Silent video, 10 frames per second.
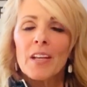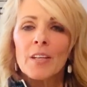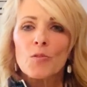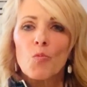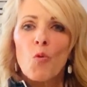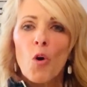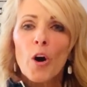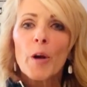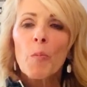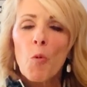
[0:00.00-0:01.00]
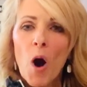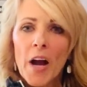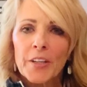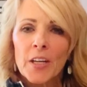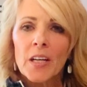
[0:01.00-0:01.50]
is warm
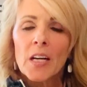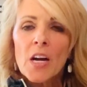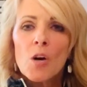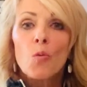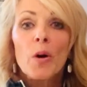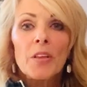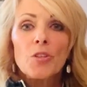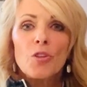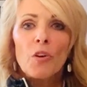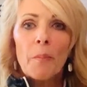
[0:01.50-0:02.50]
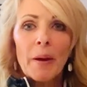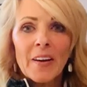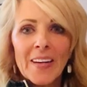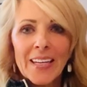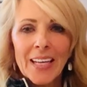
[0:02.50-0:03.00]
water with
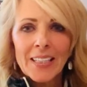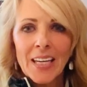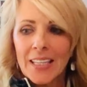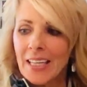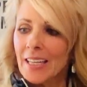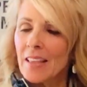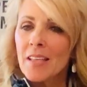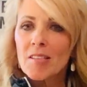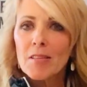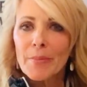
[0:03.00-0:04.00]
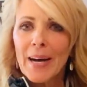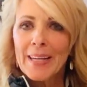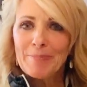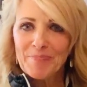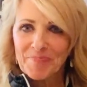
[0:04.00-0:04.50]
turmeric and honey, and this is
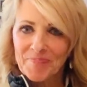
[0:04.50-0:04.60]
mine.